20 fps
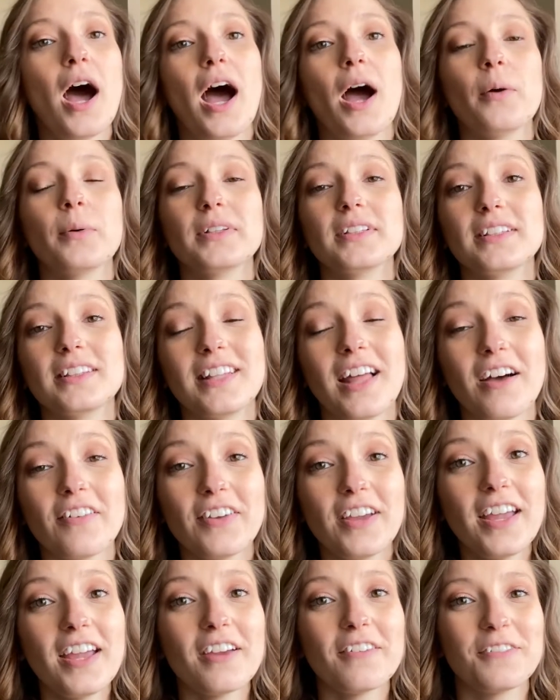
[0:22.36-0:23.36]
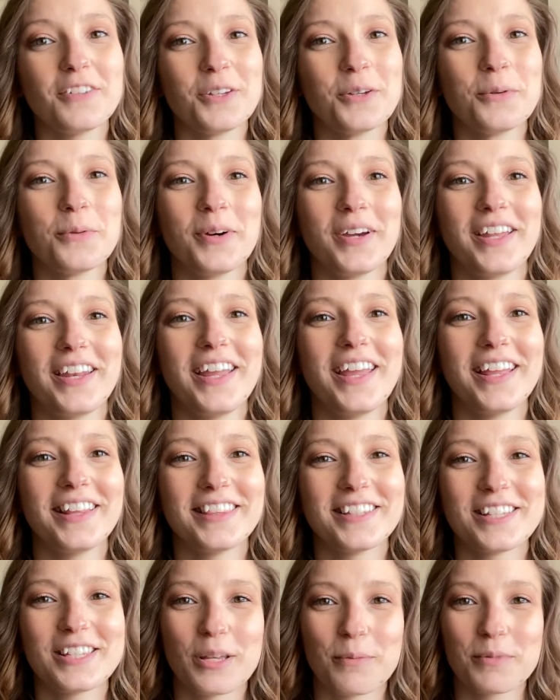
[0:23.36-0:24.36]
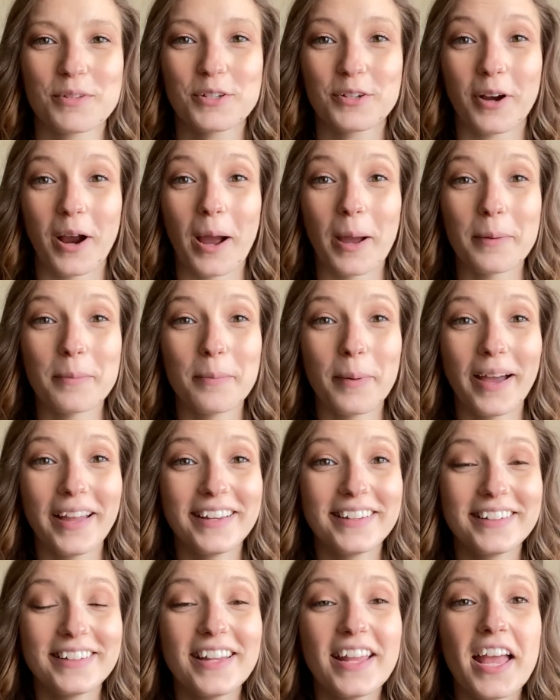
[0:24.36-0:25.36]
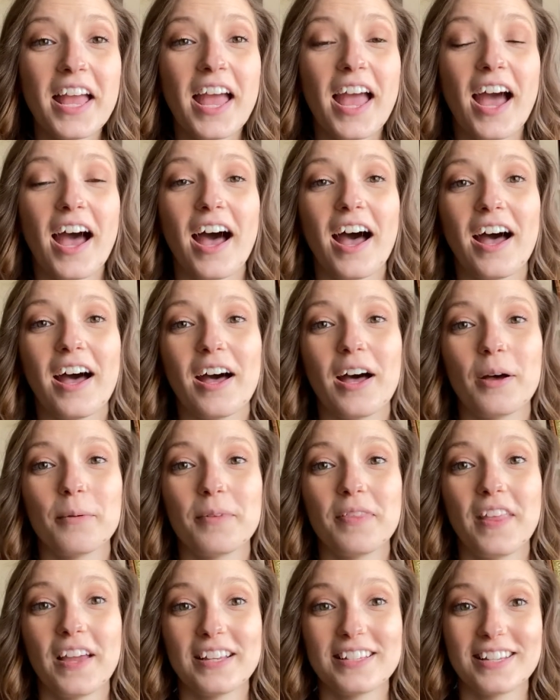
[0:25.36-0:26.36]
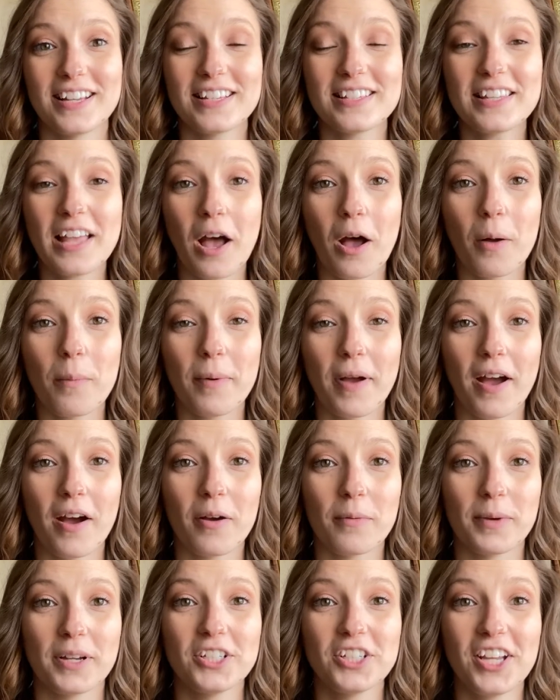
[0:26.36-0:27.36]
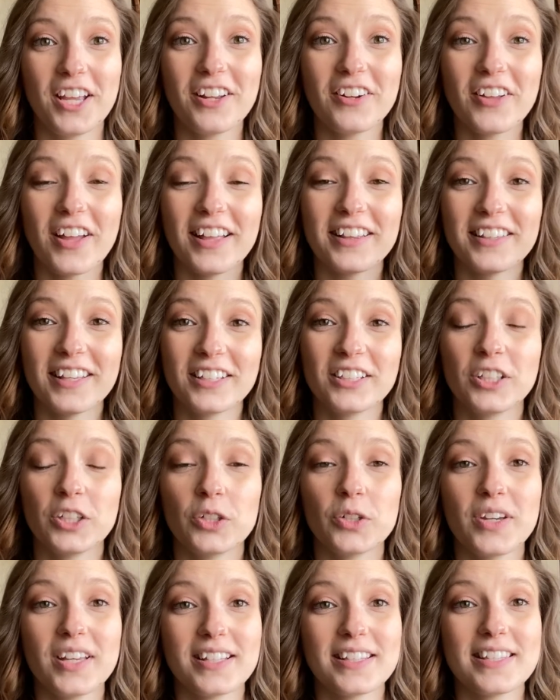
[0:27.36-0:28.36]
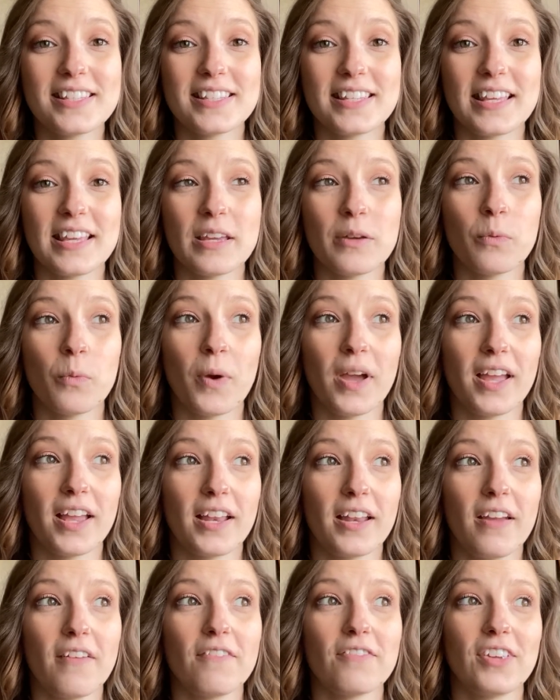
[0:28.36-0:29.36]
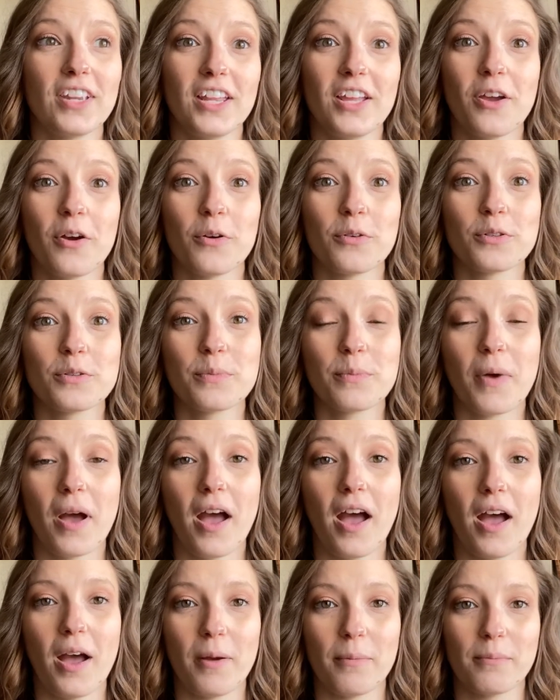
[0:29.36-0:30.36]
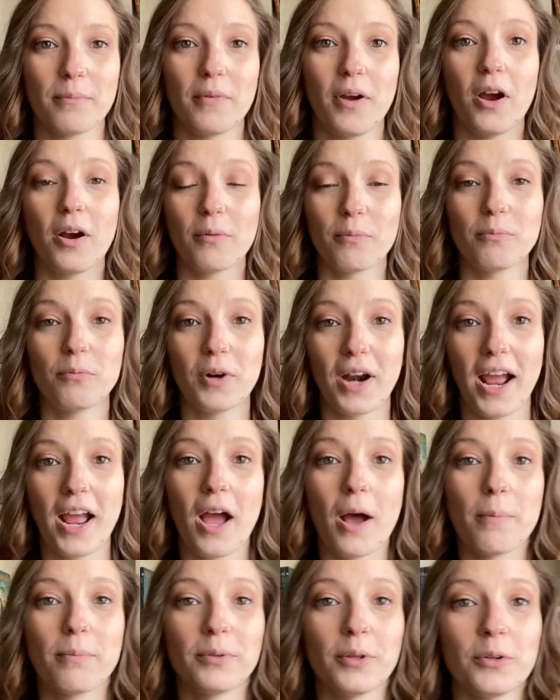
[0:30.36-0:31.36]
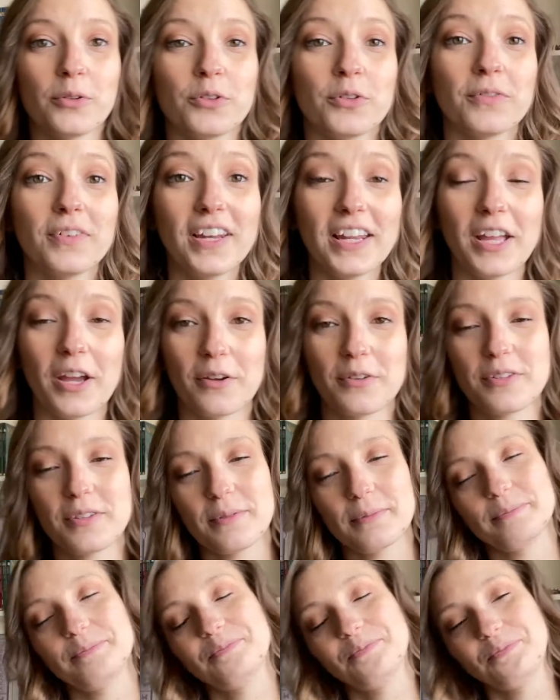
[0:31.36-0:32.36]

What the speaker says: I would love it if you would hit the subscribe button. That does help out my channel, and then you can see when I upload new videos.